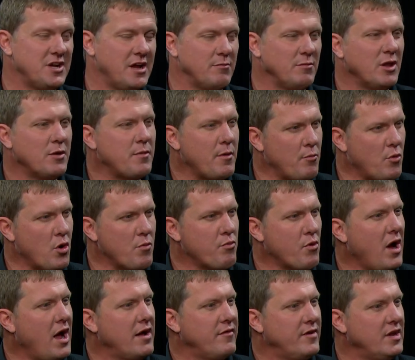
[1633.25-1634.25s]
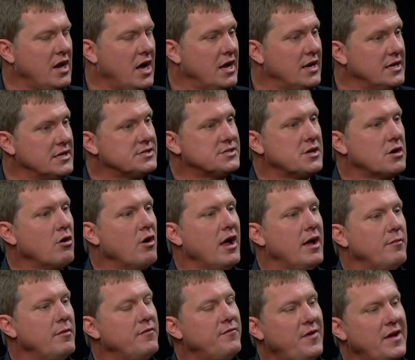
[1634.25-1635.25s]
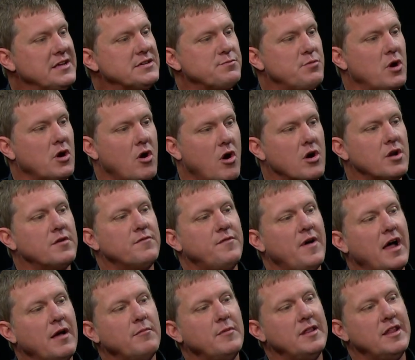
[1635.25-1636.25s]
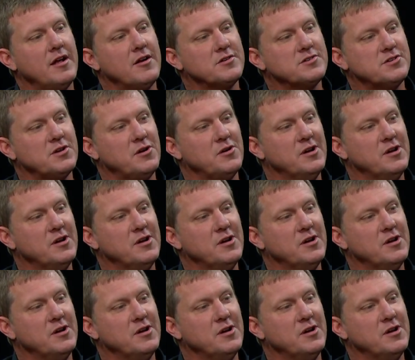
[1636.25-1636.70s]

I'm a little bit more private on Instagram and Facebook. Hard to find me there. So.